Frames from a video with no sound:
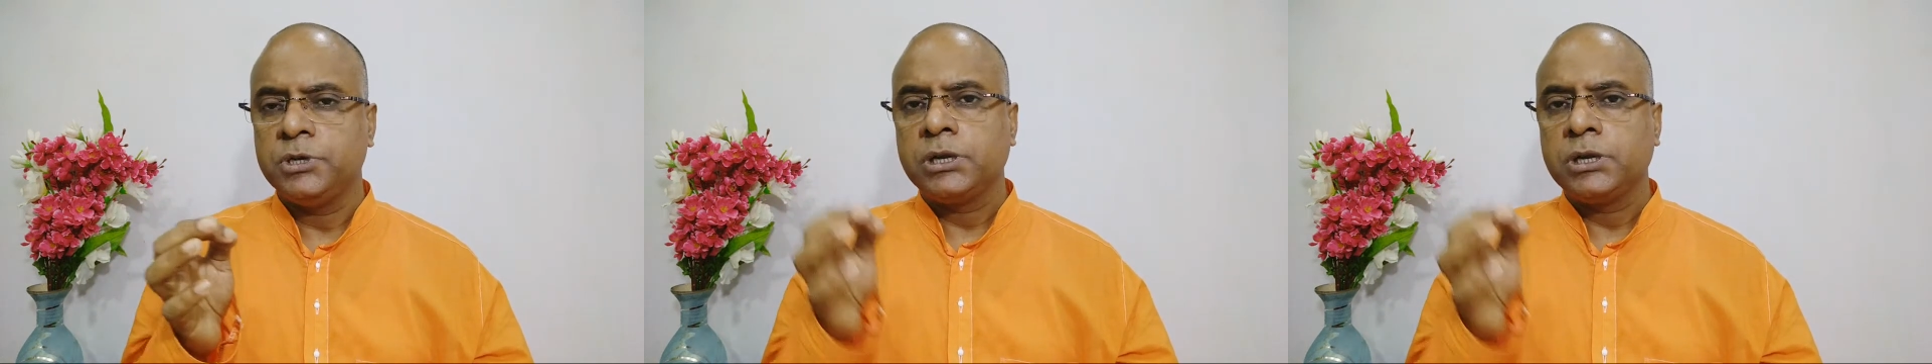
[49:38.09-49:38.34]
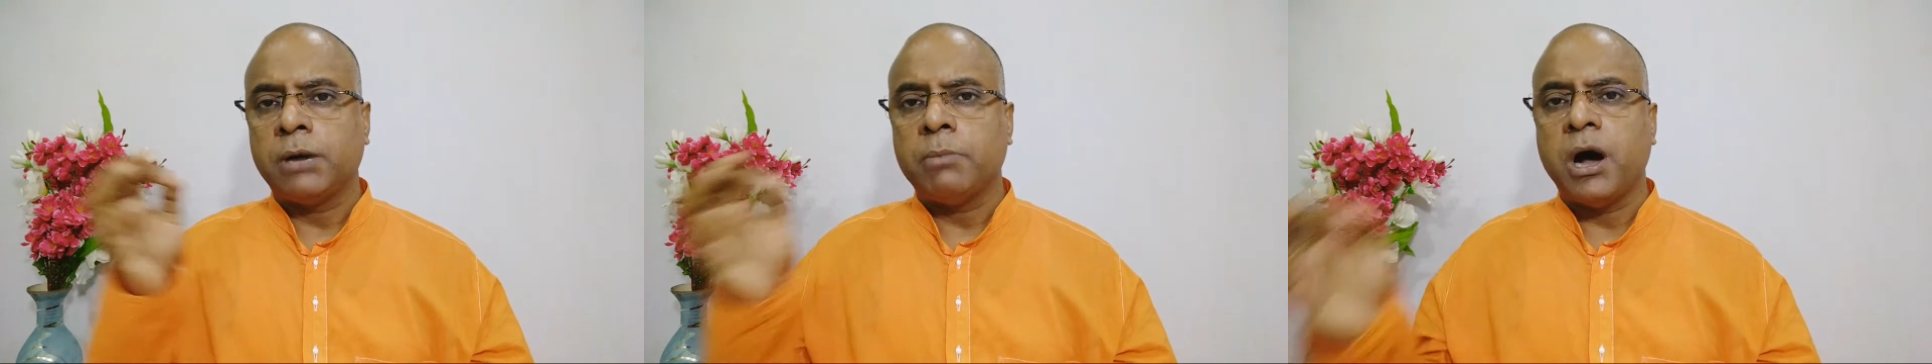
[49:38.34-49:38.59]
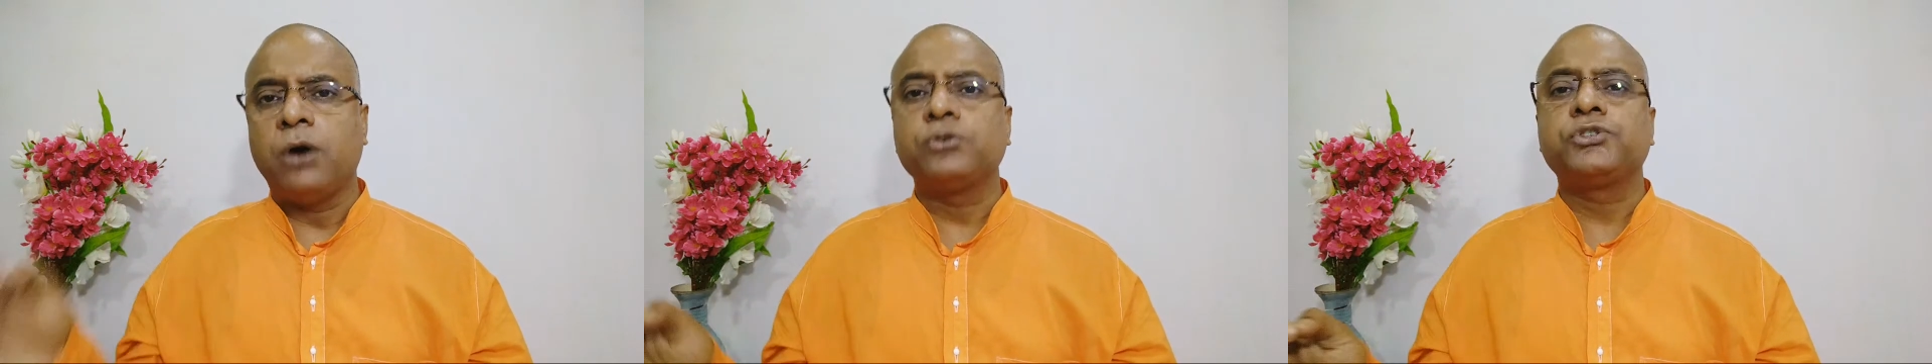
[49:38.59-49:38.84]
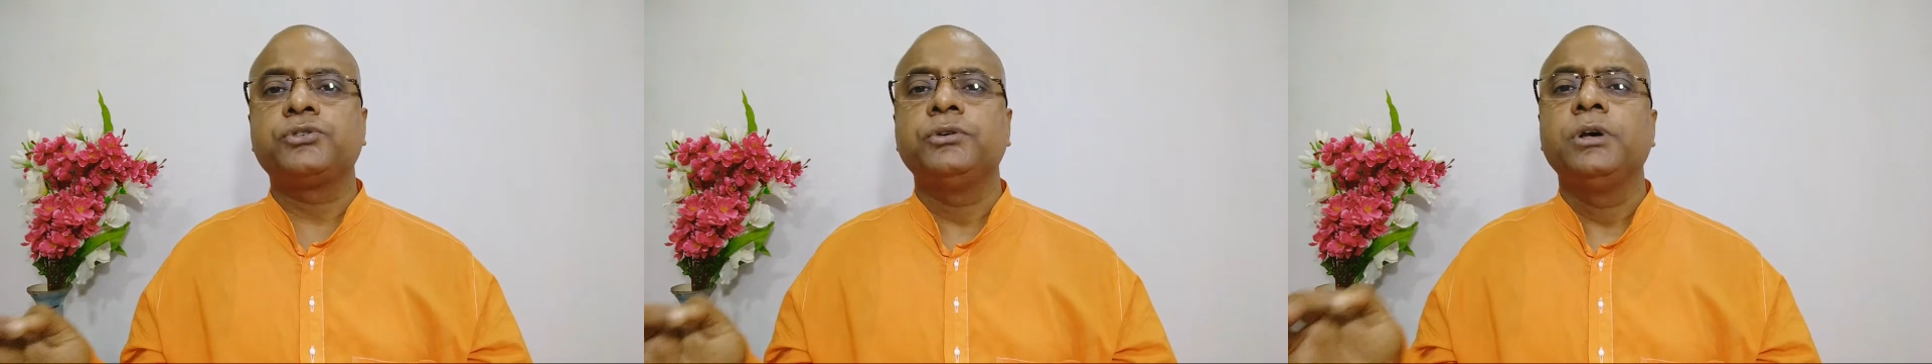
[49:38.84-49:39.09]
come
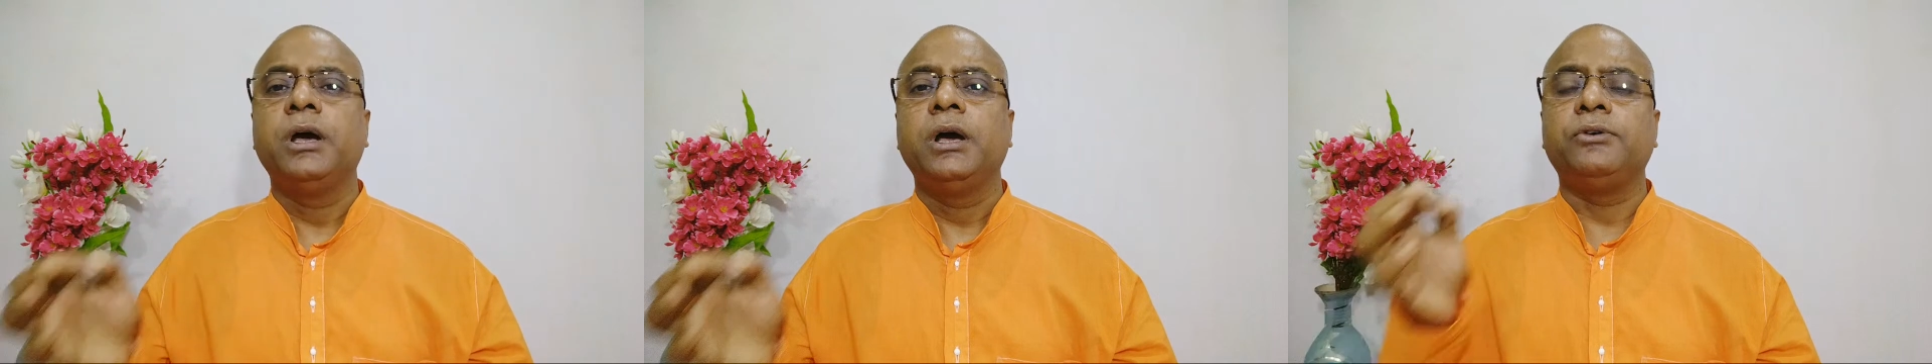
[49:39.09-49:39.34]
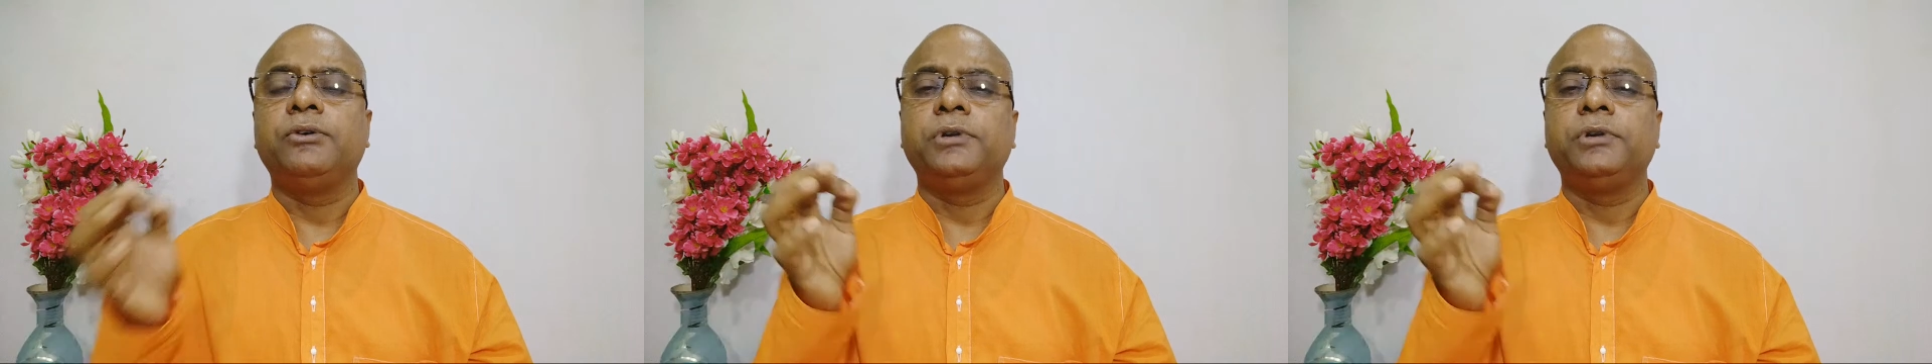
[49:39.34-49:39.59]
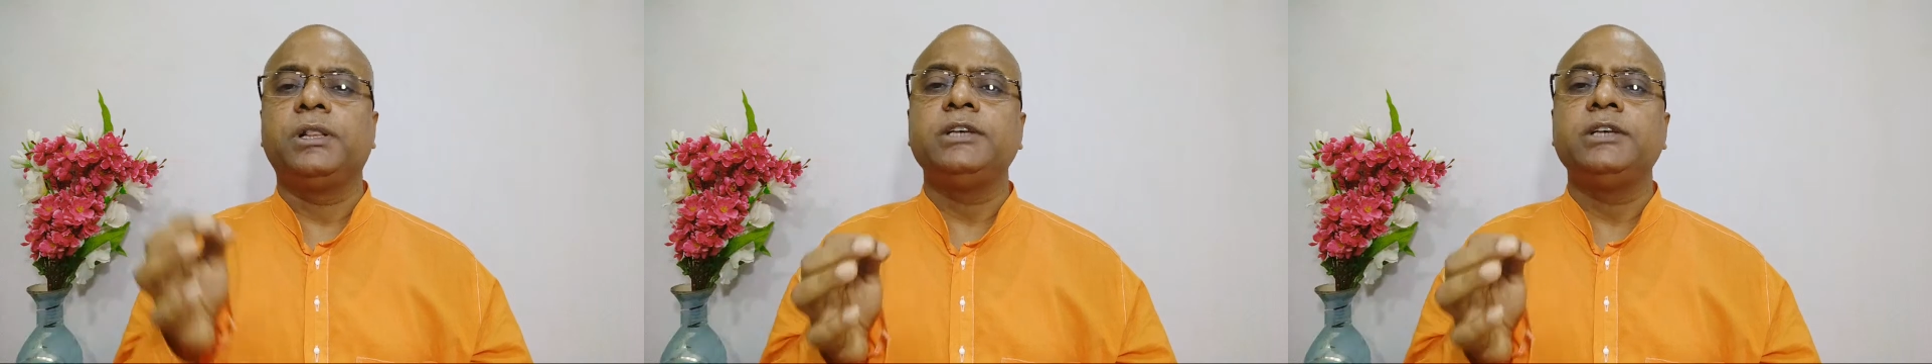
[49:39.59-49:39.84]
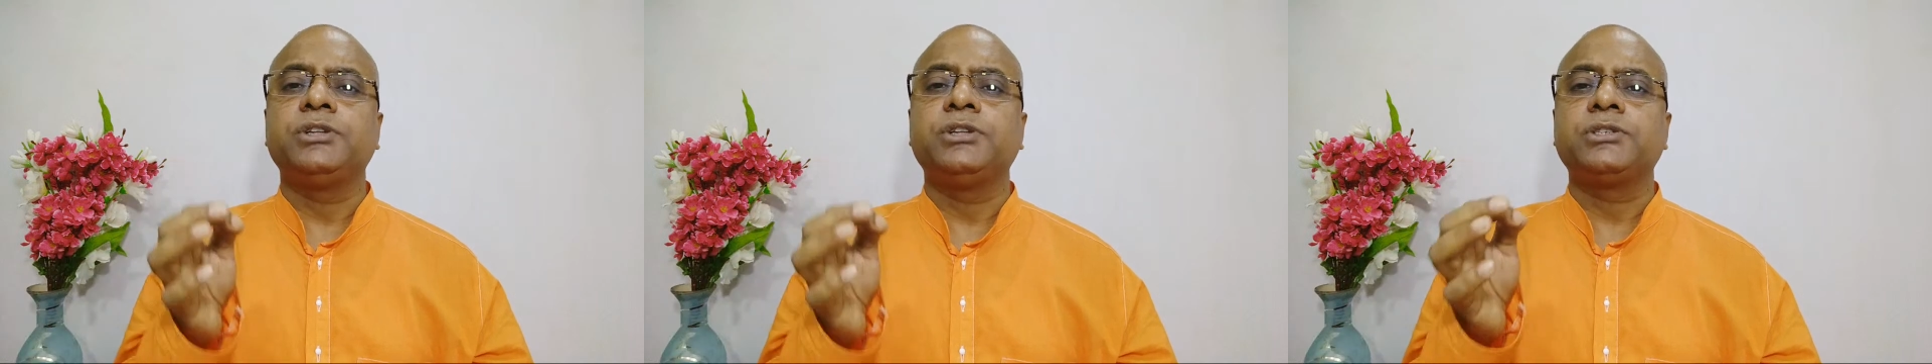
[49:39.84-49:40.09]
out and
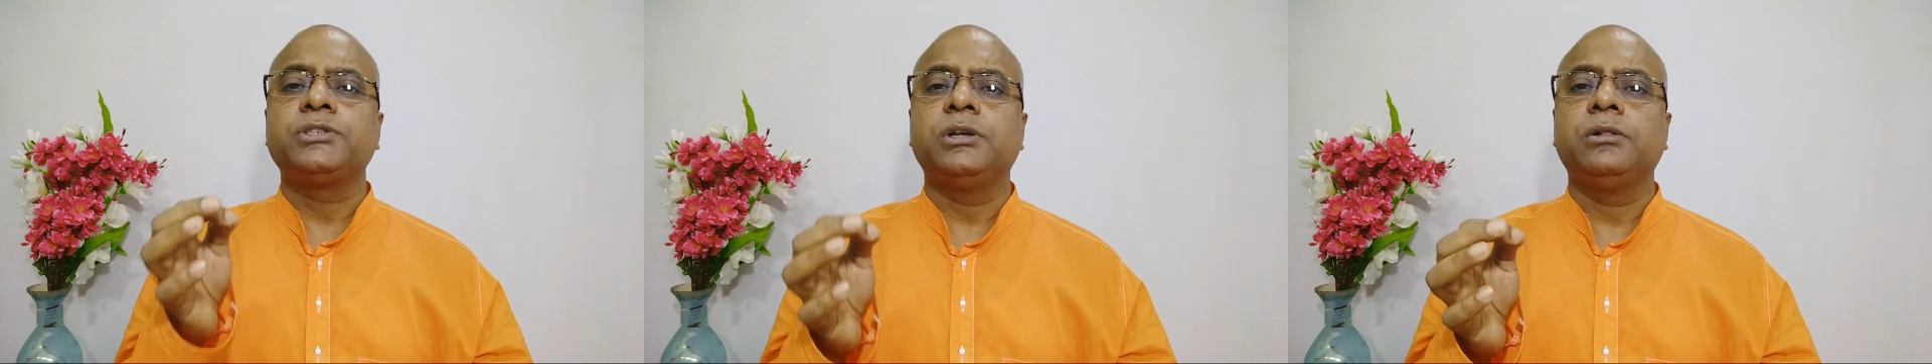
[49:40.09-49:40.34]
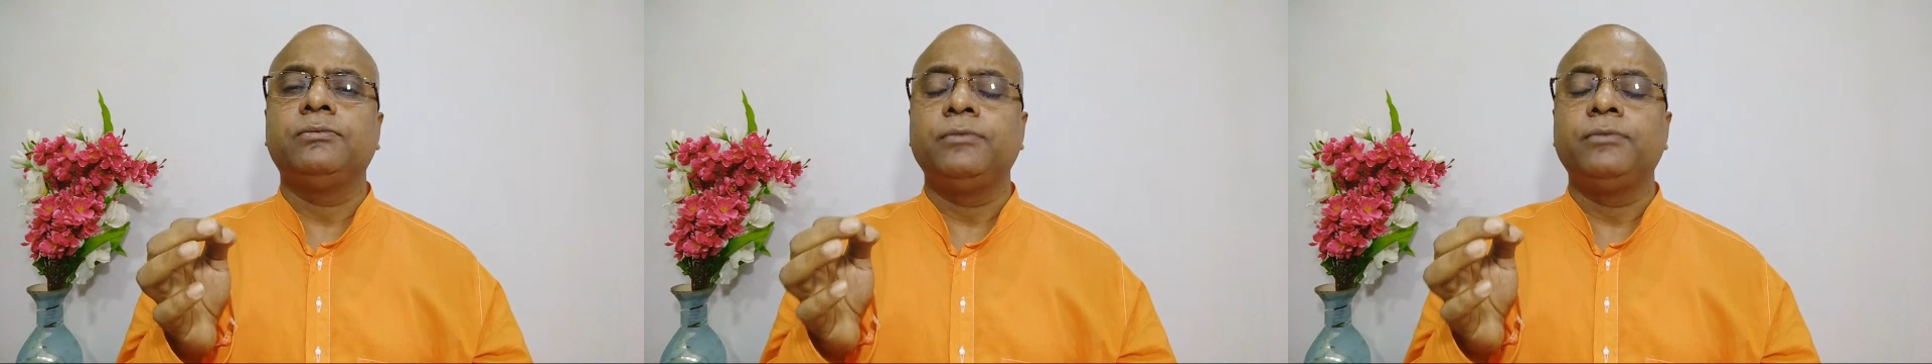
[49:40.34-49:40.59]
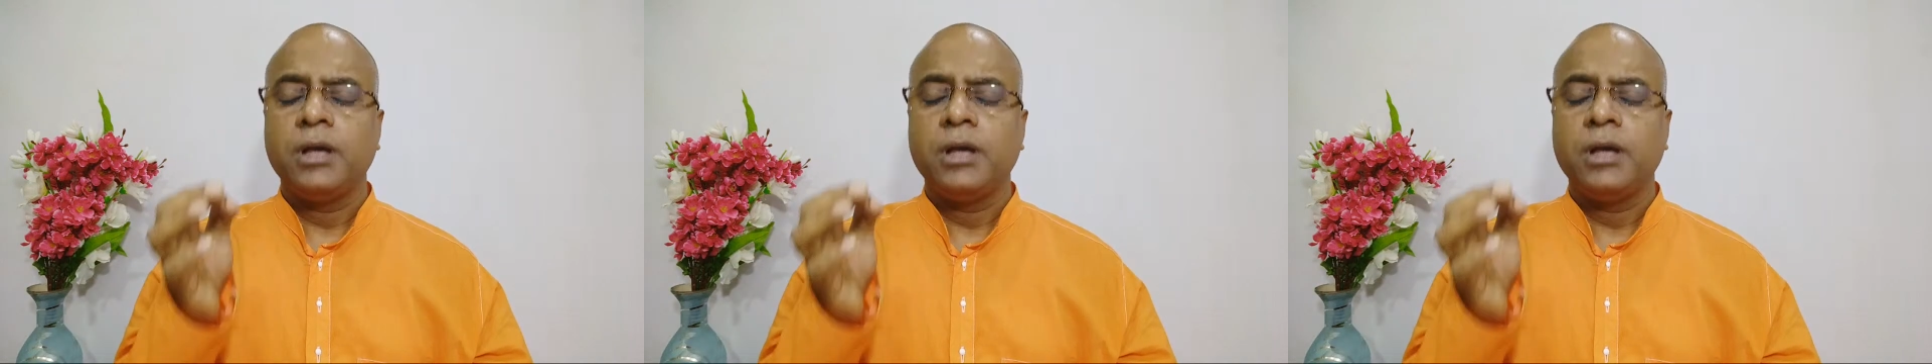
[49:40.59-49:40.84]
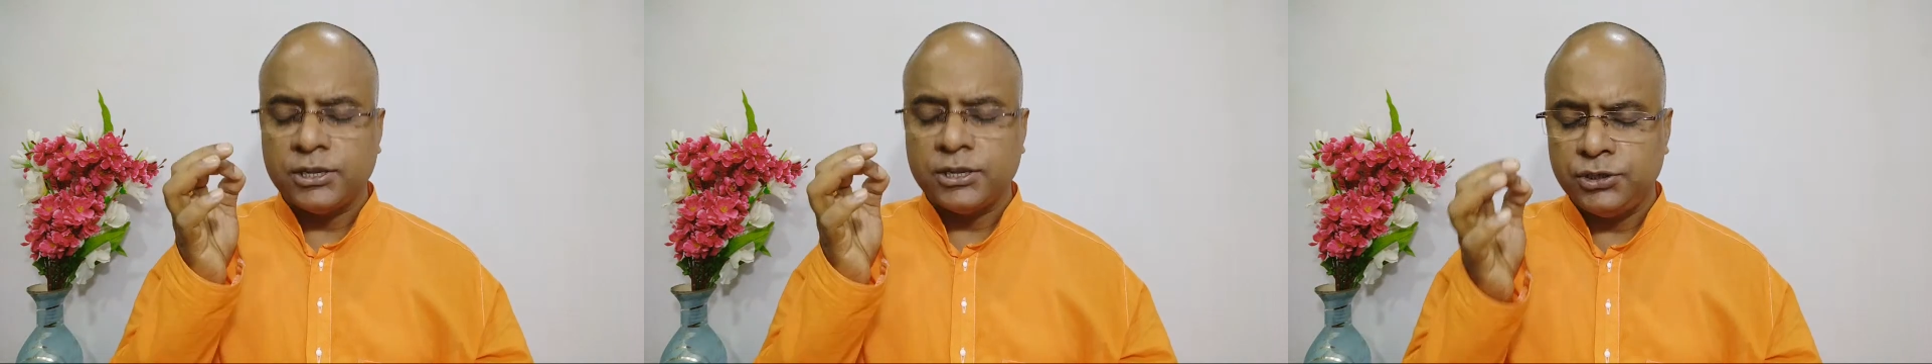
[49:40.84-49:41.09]
realize the self
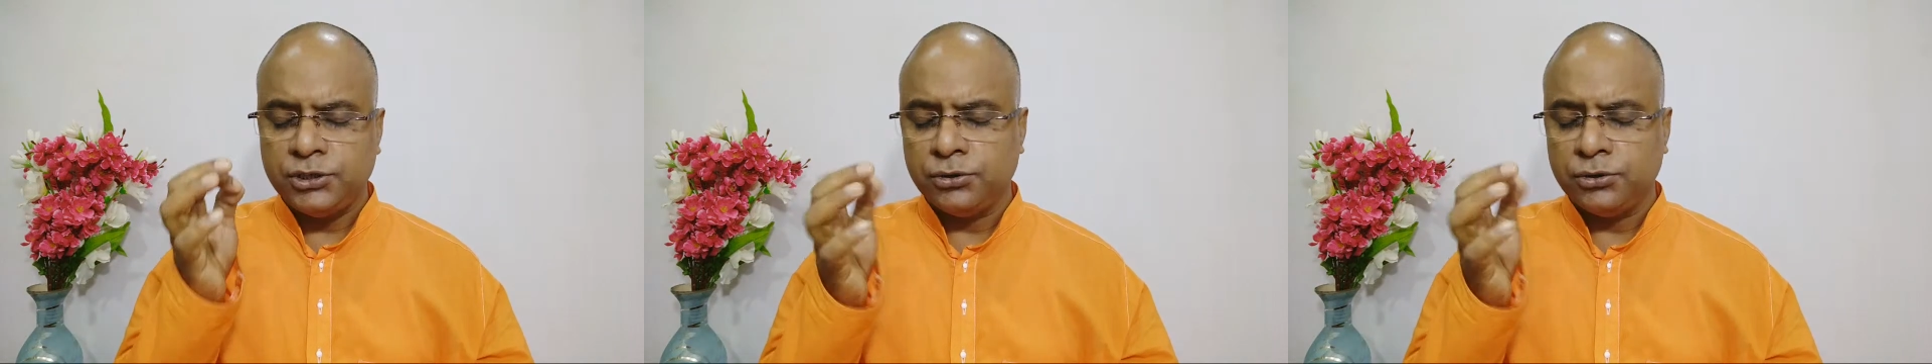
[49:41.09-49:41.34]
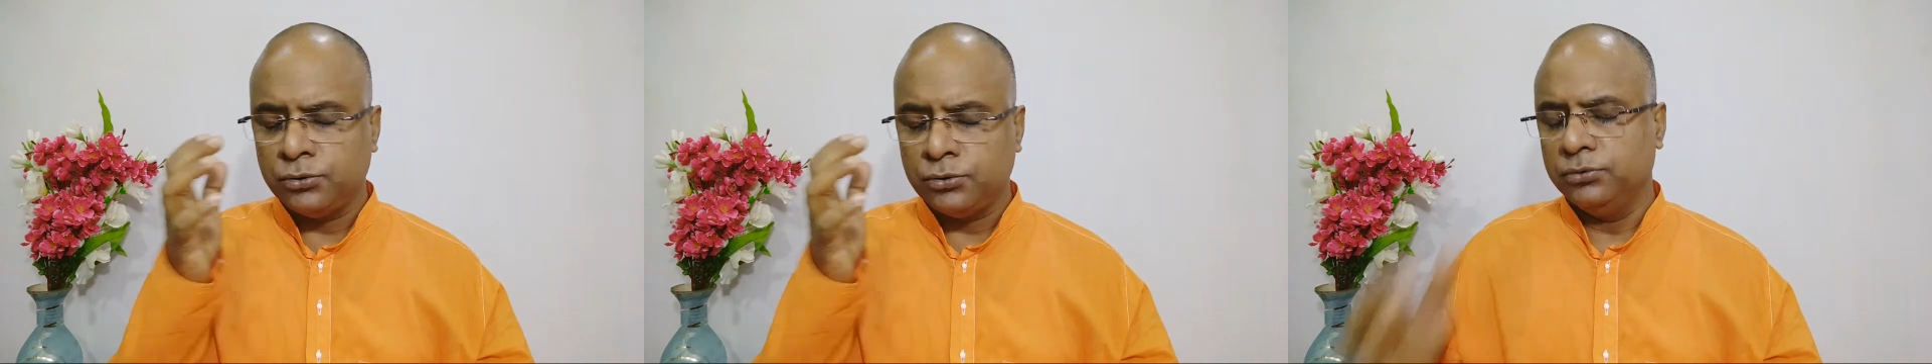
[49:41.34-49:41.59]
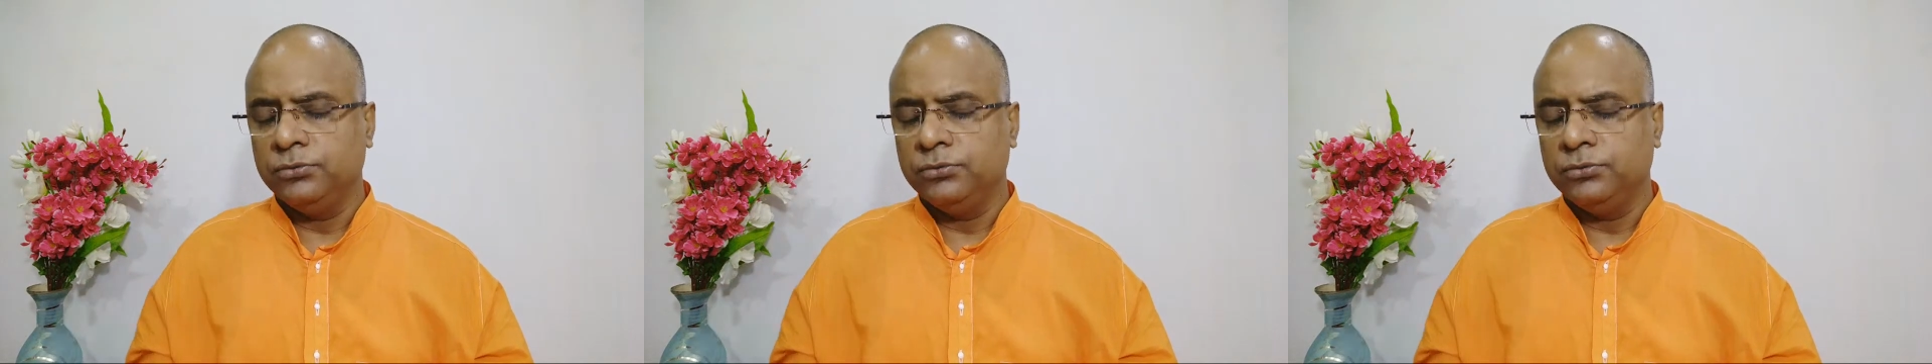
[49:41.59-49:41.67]
as your own.